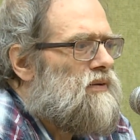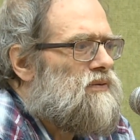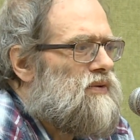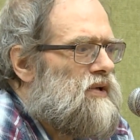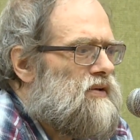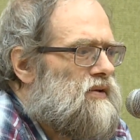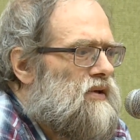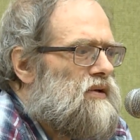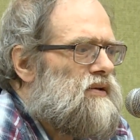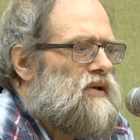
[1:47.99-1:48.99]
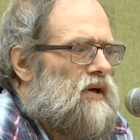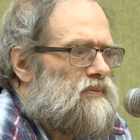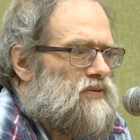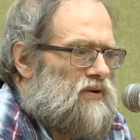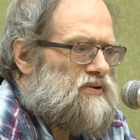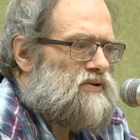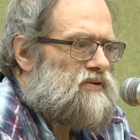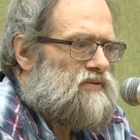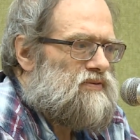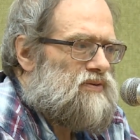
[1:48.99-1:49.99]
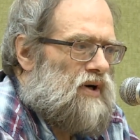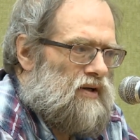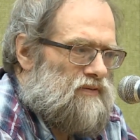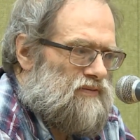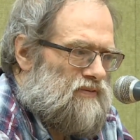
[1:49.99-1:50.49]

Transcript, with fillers: with the abduction of a wife.